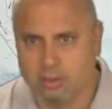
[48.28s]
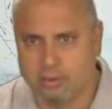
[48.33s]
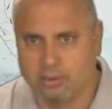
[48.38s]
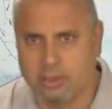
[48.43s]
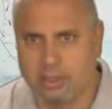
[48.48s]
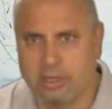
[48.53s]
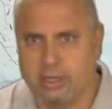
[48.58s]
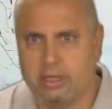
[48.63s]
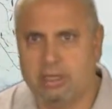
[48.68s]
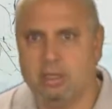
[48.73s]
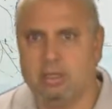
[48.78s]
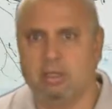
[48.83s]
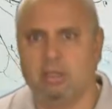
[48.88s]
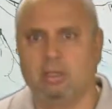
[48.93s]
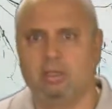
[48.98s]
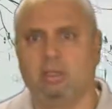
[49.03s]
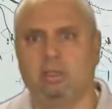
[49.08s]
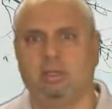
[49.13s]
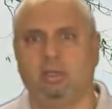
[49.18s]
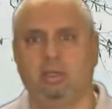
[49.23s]
Ready?
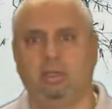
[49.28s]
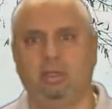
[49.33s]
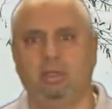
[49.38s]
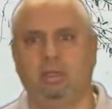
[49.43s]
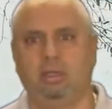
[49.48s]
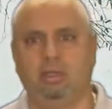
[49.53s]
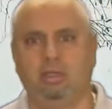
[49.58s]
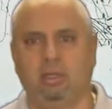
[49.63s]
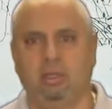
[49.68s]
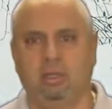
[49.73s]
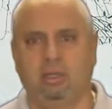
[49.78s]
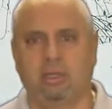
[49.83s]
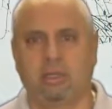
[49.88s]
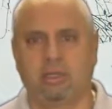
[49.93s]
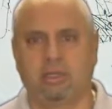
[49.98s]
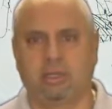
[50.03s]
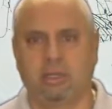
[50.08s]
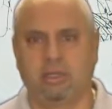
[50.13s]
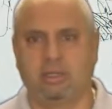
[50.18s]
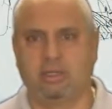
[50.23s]

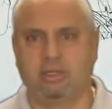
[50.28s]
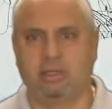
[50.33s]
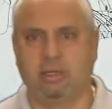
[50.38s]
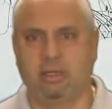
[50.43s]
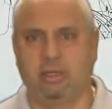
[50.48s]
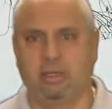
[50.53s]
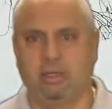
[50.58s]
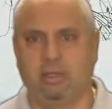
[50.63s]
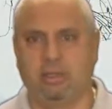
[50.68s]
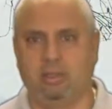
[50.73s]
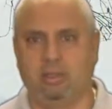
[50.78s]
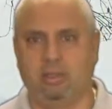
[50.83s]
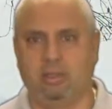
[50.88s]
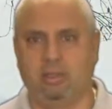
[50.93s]
Let's get started.